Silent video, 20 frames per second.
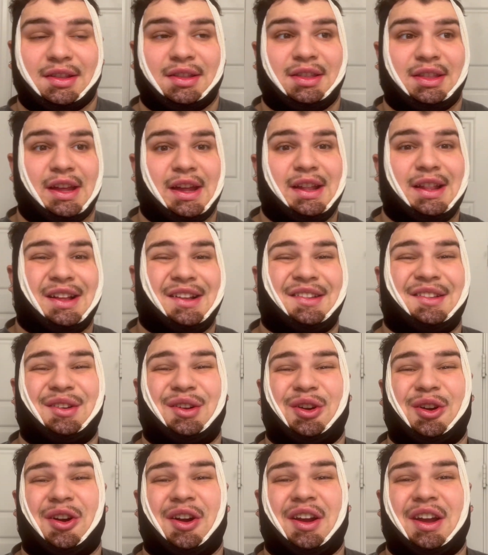thing that's
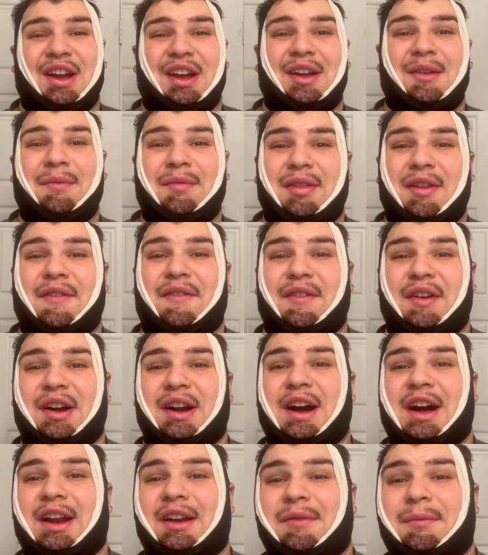irking the
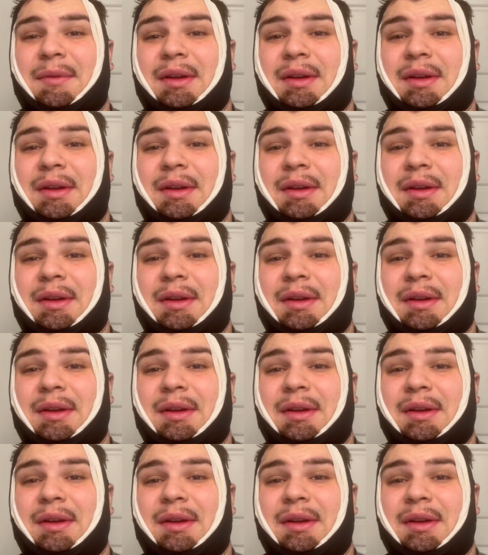fuck out of